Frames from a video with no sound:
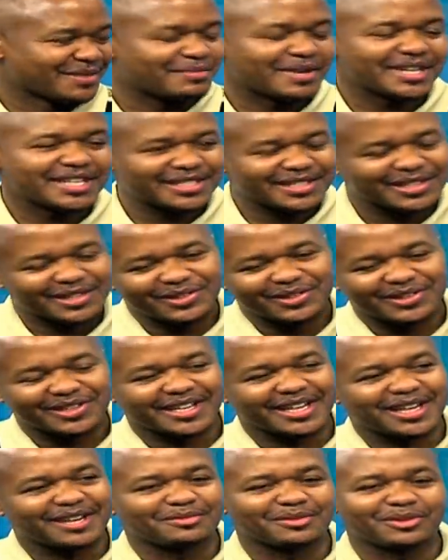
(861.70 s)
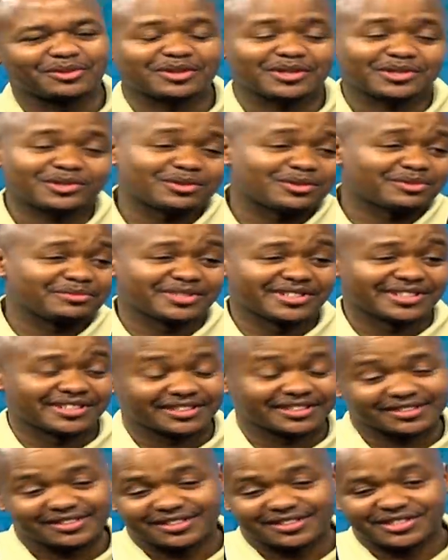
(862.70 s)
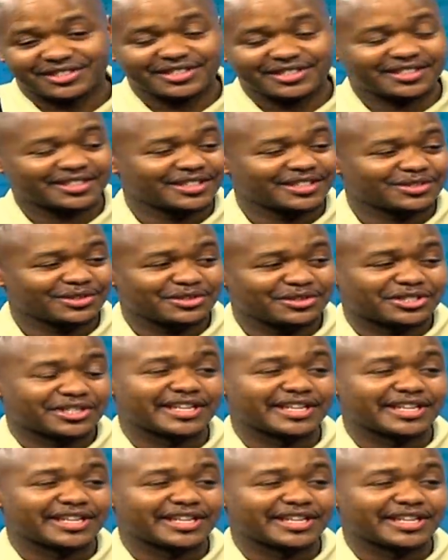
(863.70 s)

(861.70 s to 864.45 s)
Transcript: But he's a cool guy. Like, we all used to hang out with him.